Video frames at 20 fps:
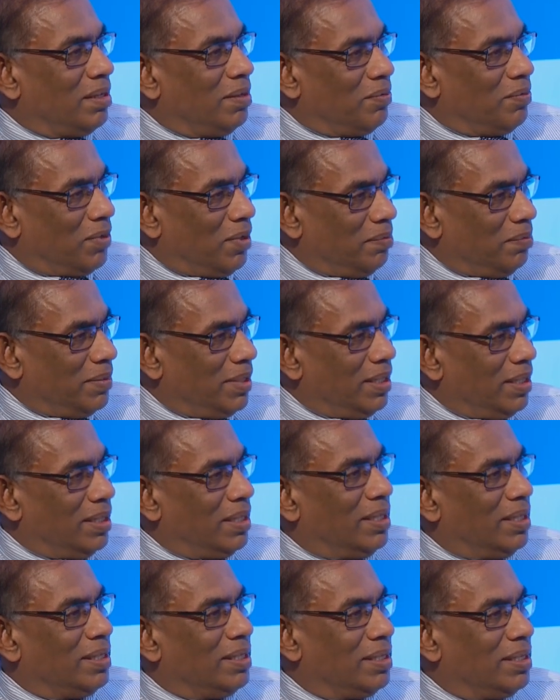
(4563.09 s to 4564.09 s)
From the
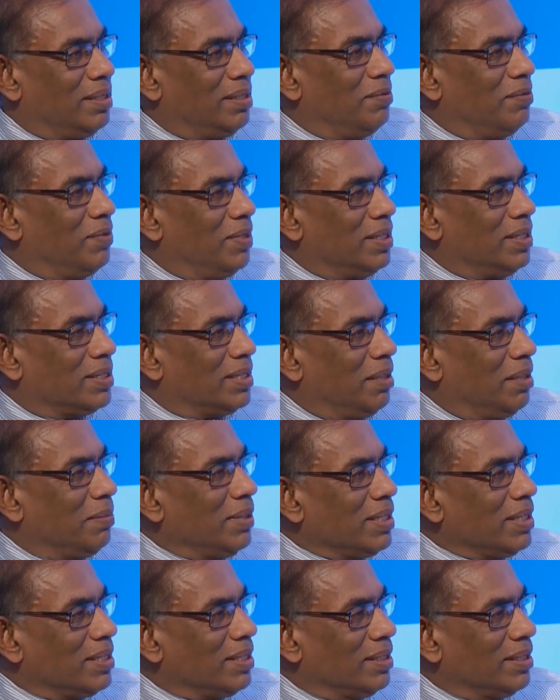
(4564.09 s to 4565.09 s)
World
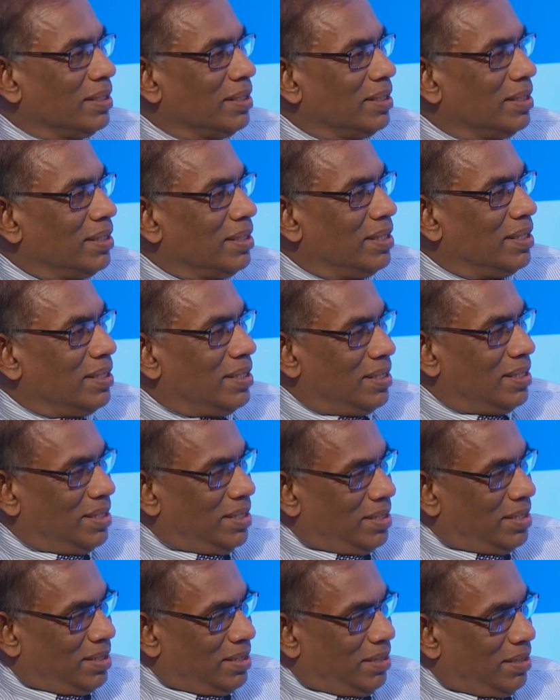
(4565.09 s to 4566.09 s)
Summit,
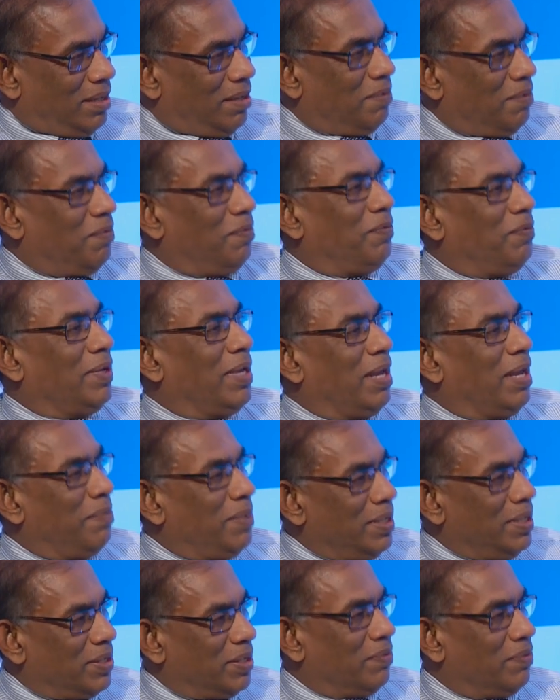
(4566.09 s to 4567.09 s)
we have
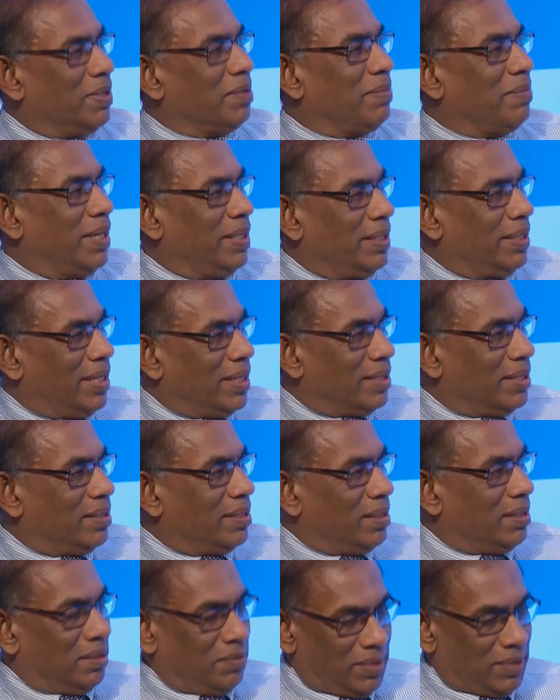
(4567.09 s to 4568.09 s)
been driven by that.
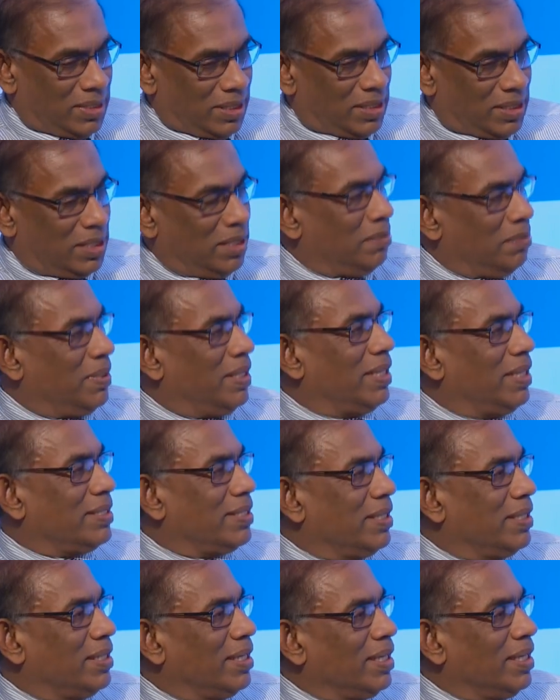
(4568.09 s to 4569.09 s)
Even sustainable
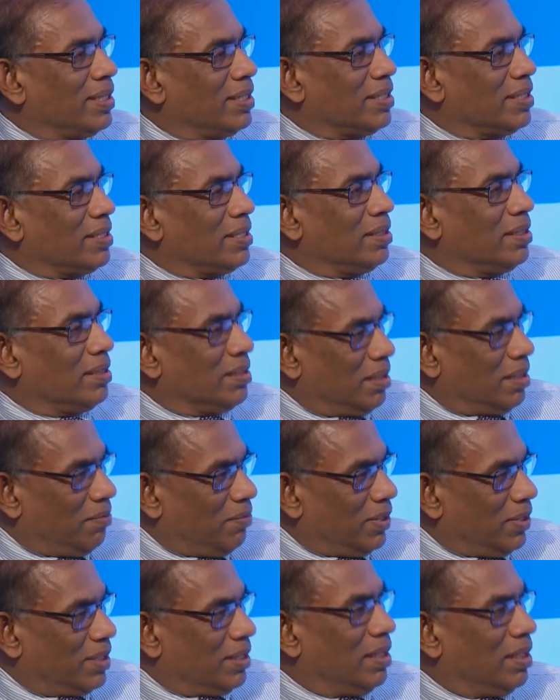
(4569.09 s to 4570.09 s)
agenda, it is
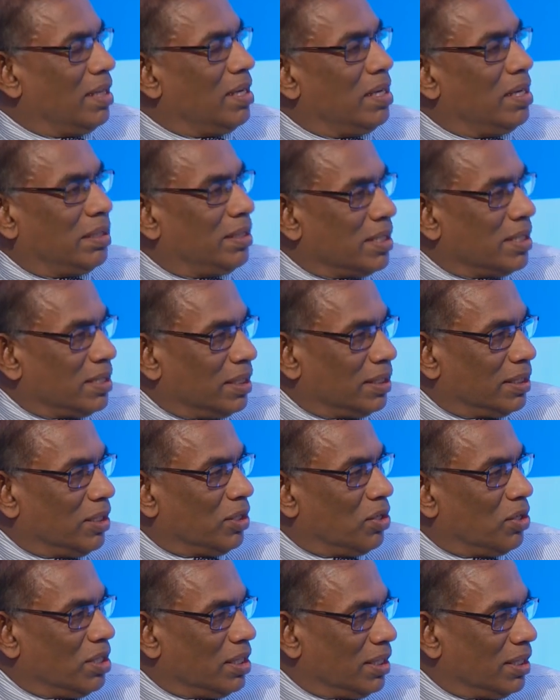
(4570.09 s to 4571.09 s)
somewhat, there's nothing
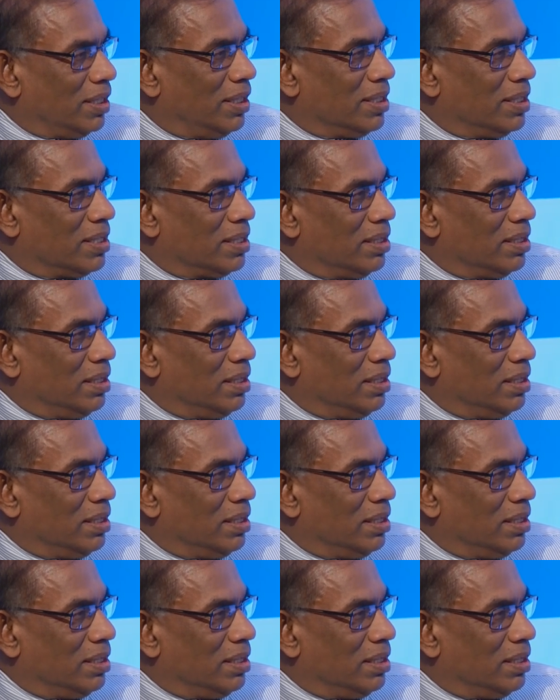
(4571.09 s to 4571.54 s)
wrong in this.